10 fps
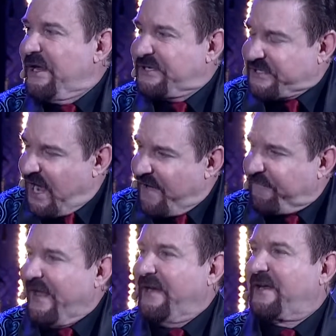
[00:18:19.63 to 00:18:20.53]

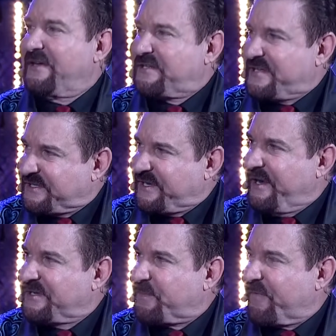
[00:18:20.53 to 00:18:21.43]
tough and consistent
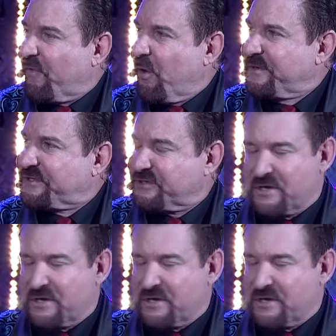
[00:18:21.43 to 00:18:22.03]
his performances